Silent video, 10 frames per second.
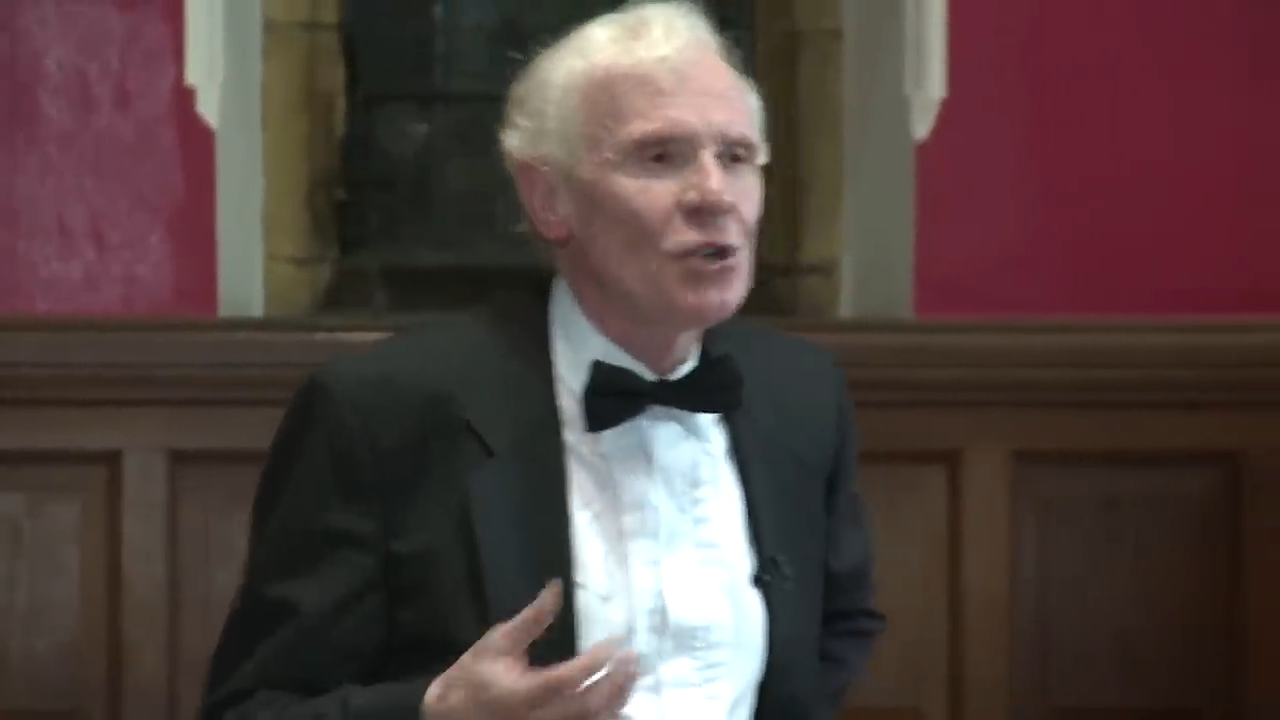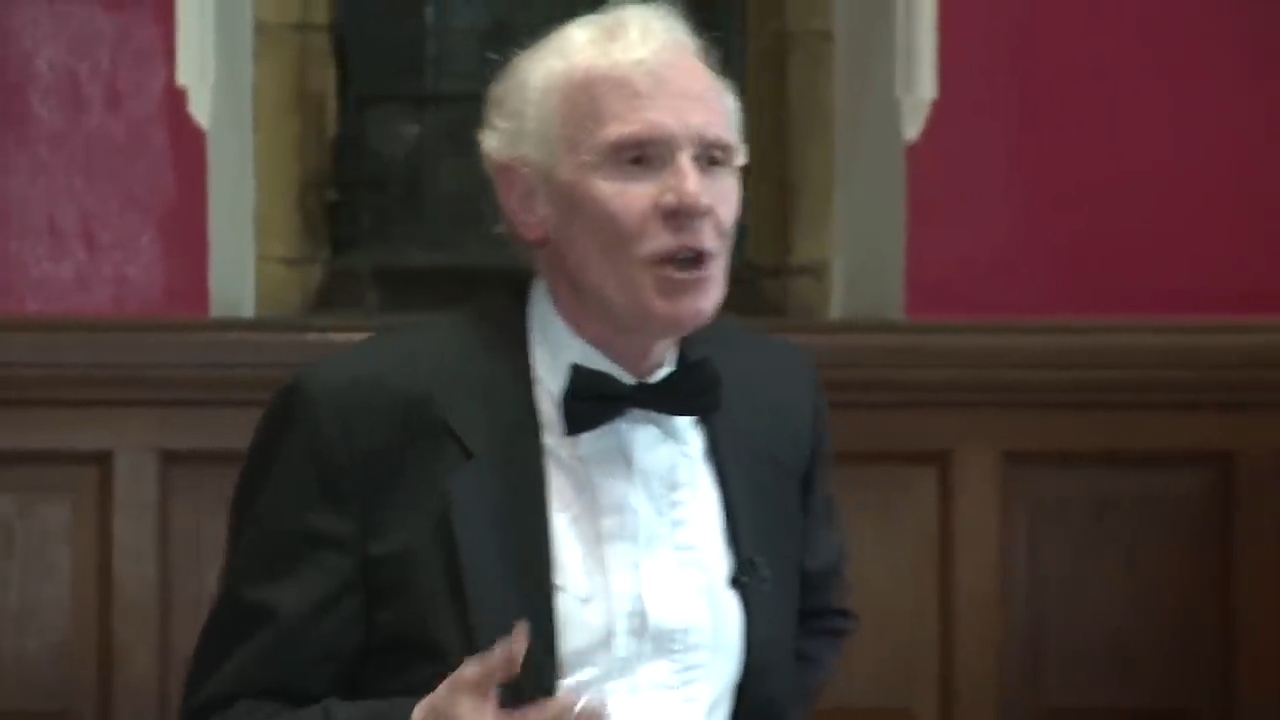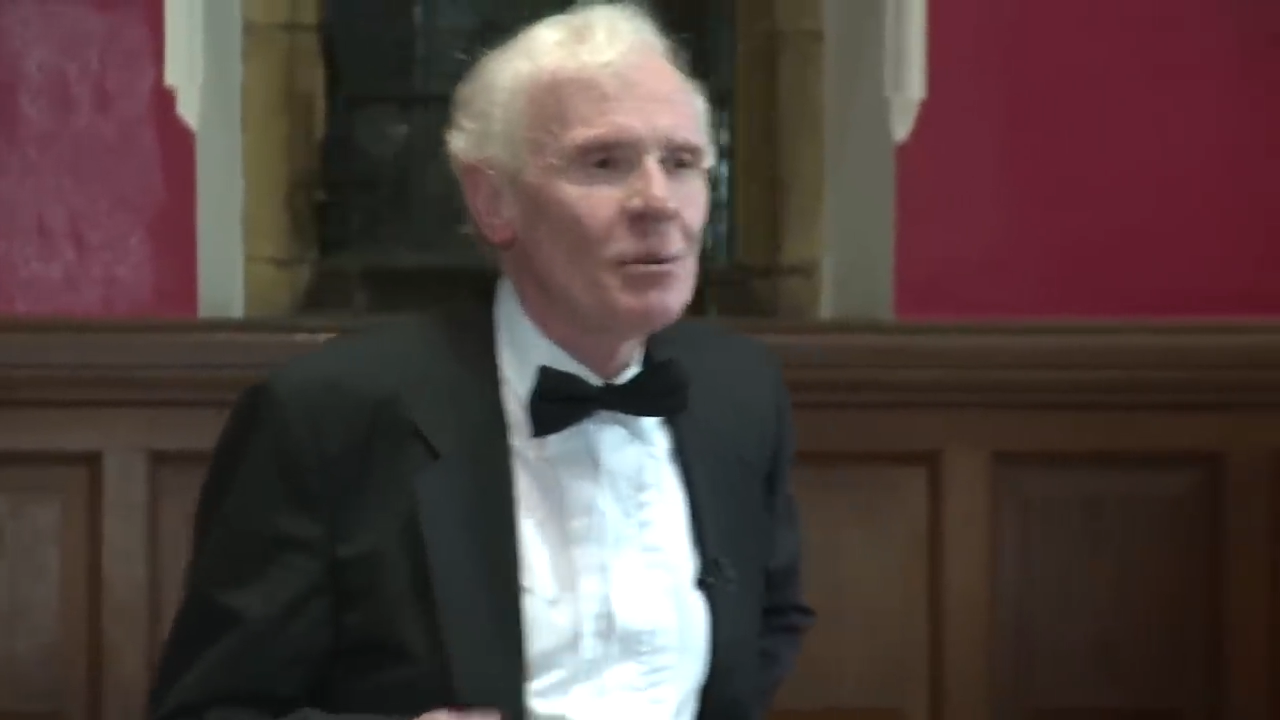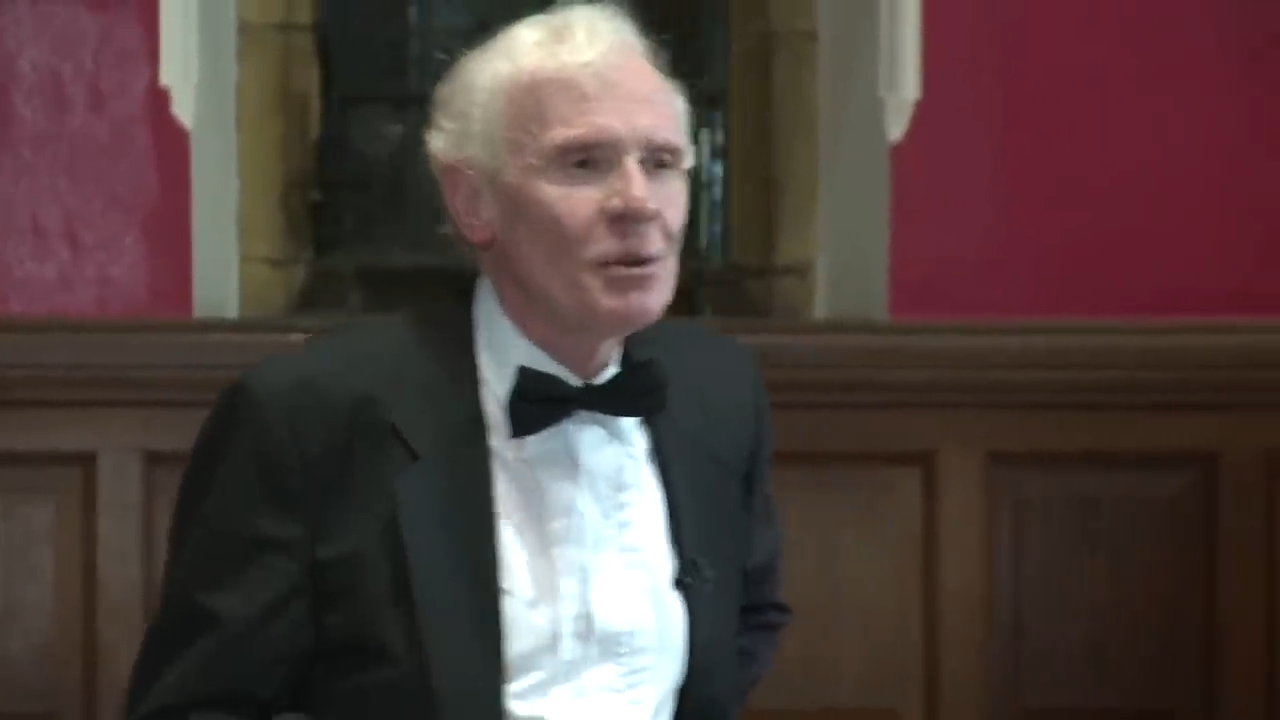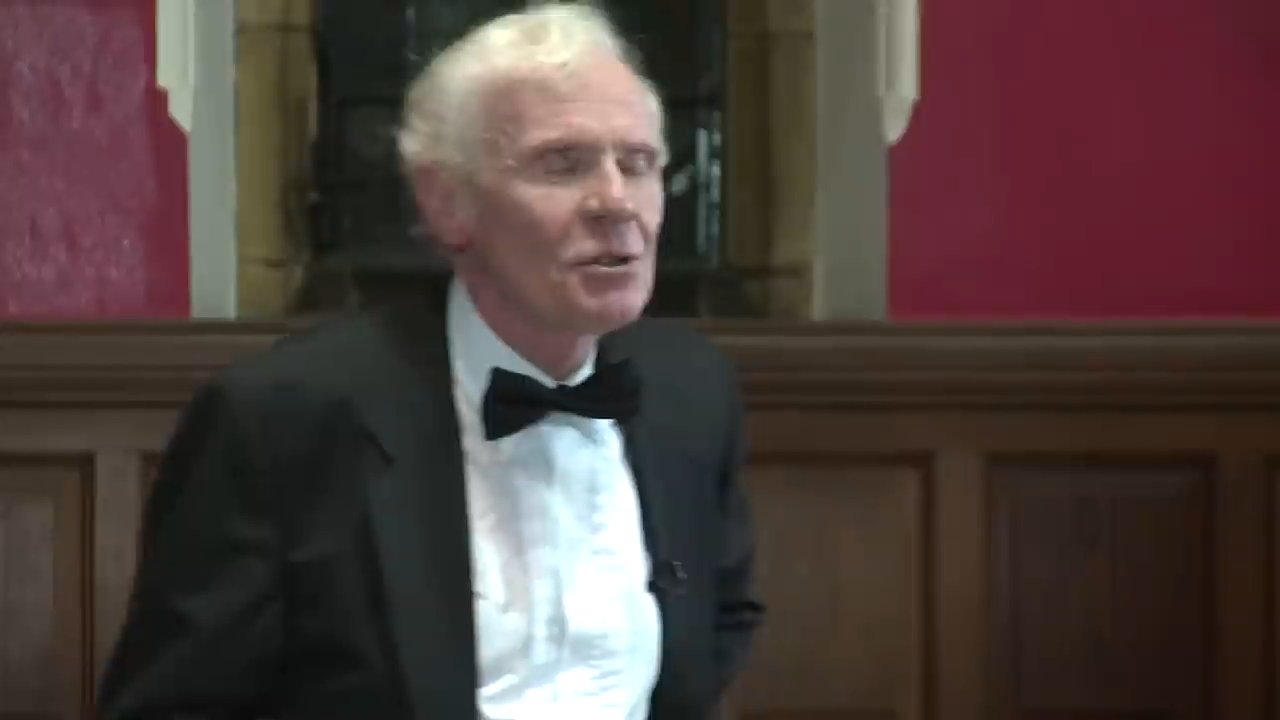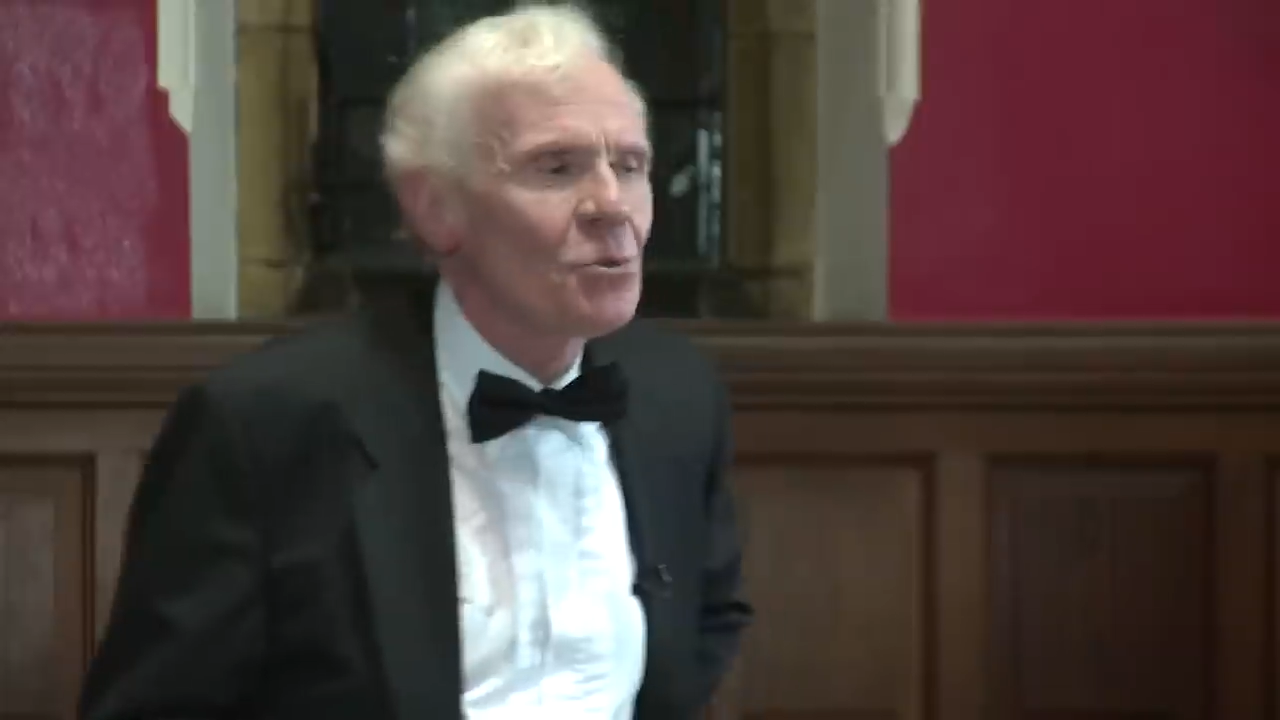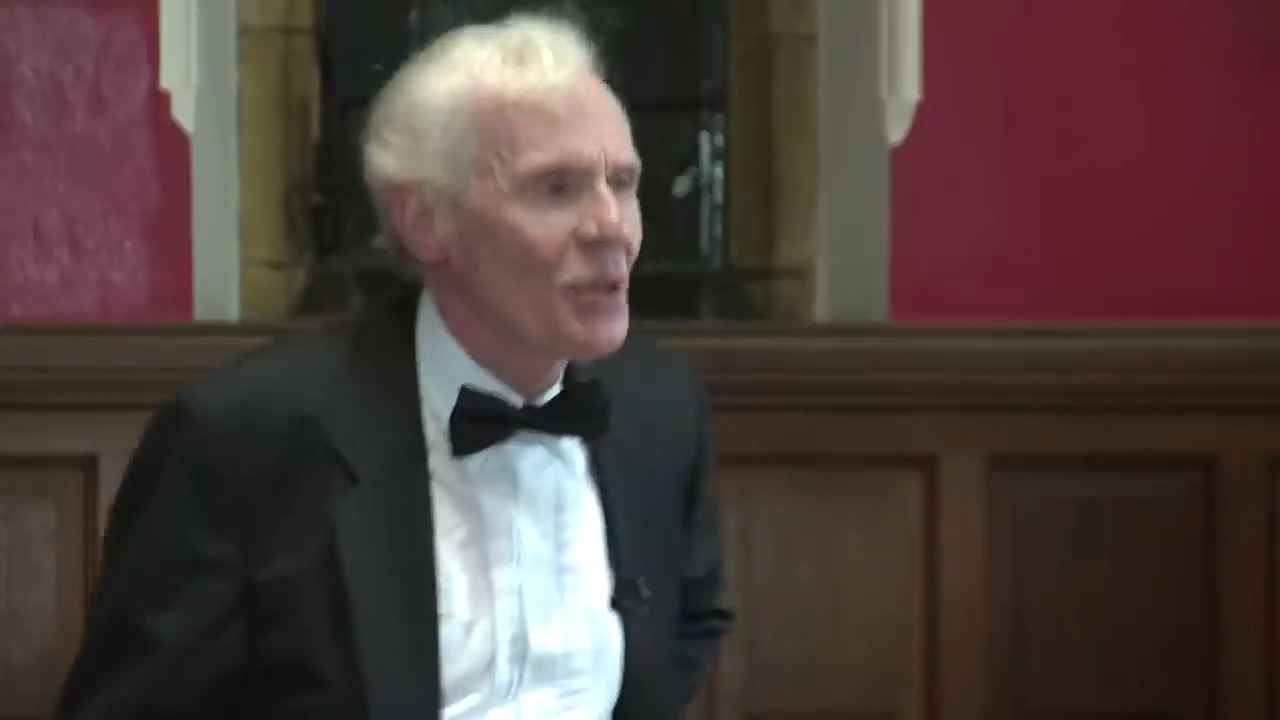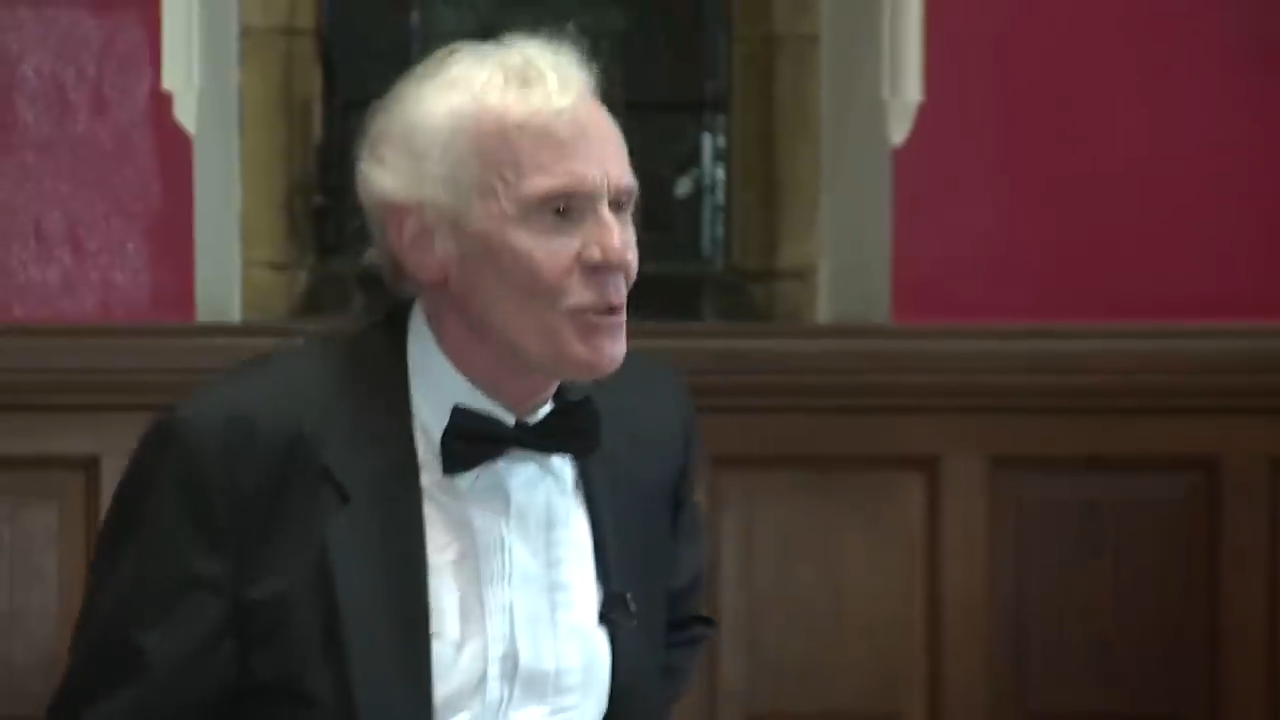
autonomous,